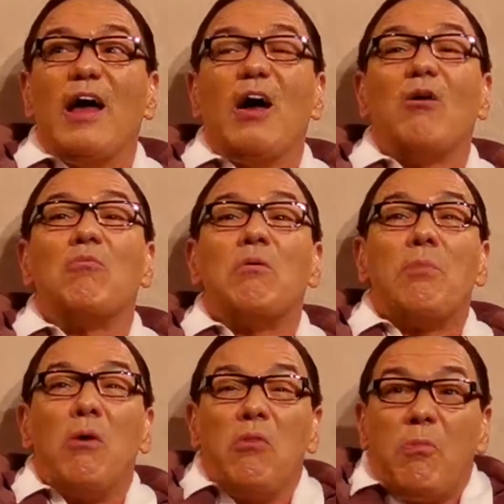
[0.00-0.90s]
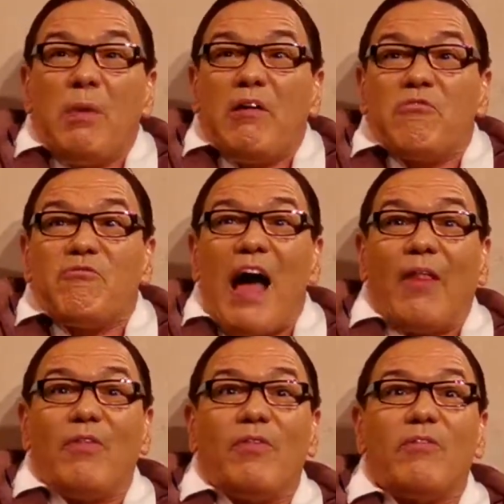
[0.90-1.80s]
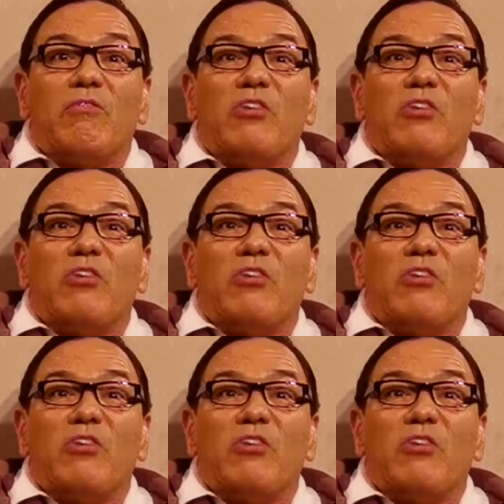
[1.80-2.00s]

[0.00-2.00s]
and we're both big fans of